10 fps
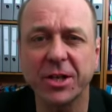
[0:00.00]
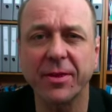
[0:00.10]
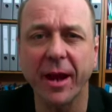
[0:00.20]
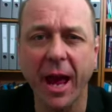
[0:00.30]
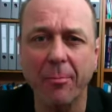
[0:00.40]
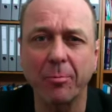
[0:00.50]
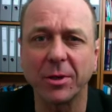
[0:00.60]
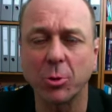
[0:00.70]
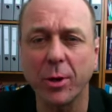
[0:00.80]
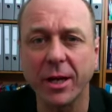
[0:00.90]
the gap
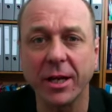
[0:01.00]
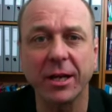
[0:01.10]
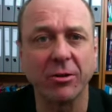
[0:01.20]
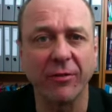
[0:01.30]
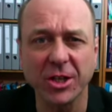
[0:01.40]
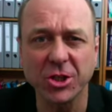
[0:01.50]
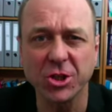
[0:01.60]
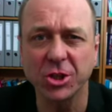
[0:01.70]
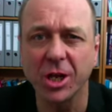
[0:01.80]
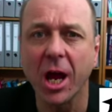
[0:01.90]
between
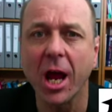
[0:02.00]
innovation